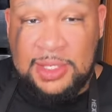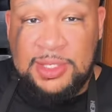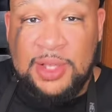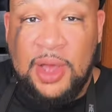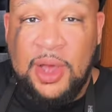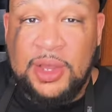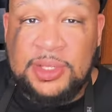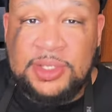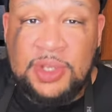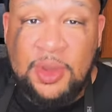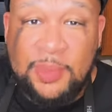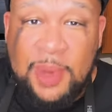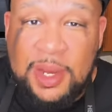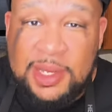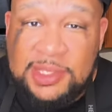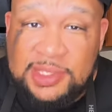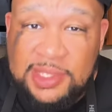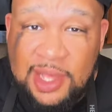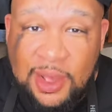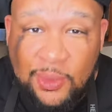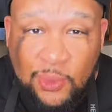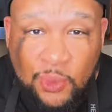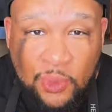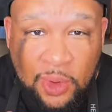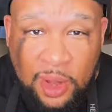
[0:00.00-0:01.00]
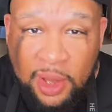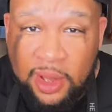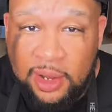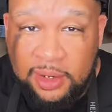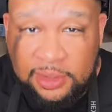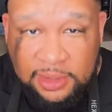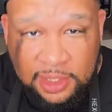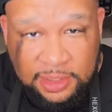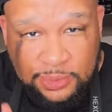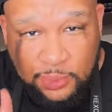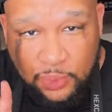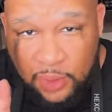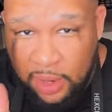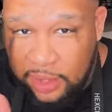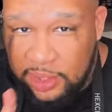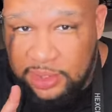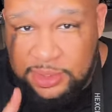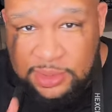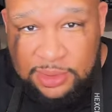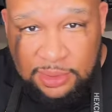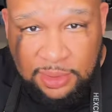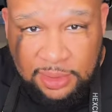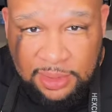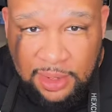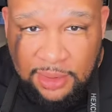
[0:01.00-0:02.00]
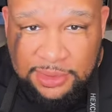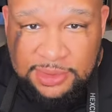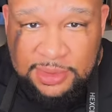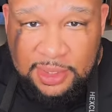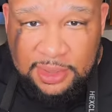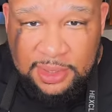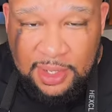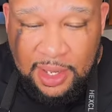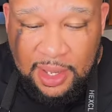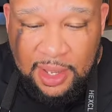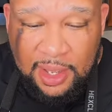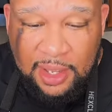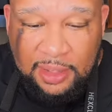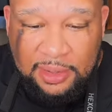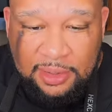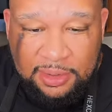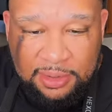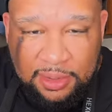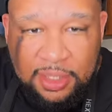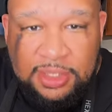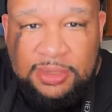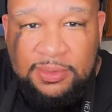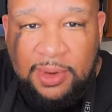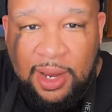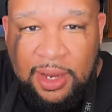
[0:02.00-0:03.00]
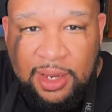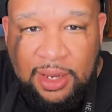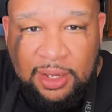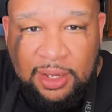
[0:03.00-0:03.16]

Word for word: As long as nobody said one, because one is too close to none, this